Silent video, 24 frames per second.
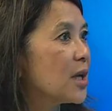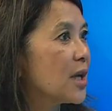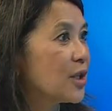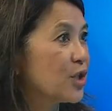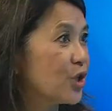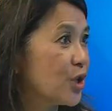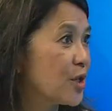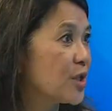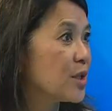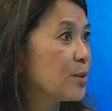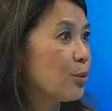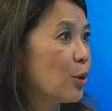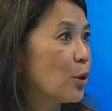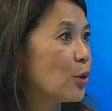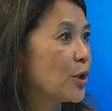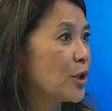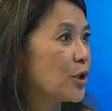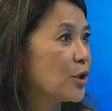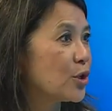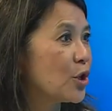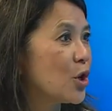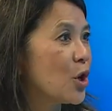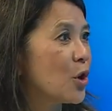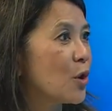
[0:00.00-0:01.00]
She has a
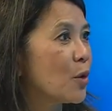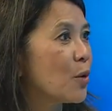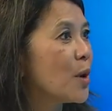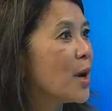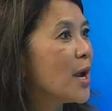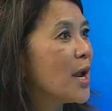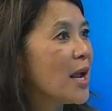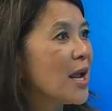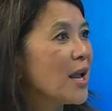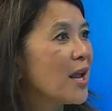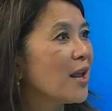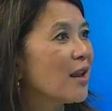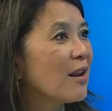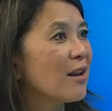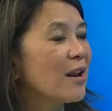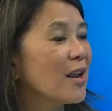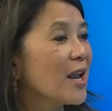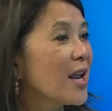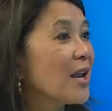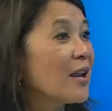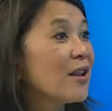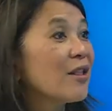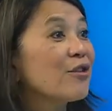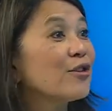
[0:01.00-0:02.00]
broken toe. And
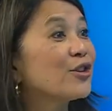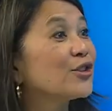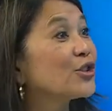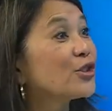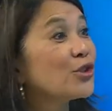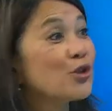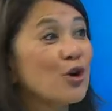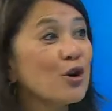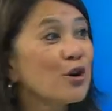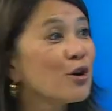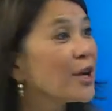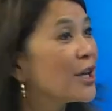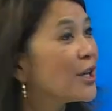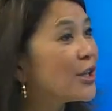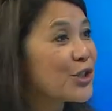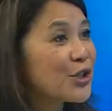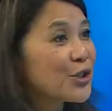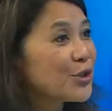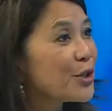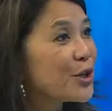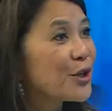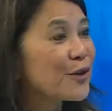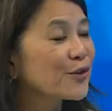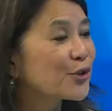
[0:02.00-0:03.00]
there's no
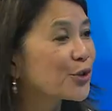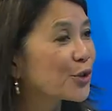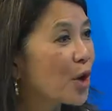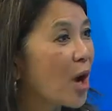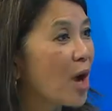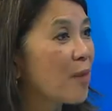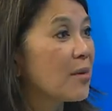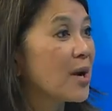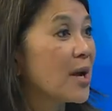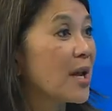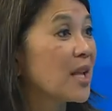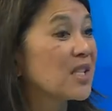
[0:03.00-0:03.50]
history of trauma.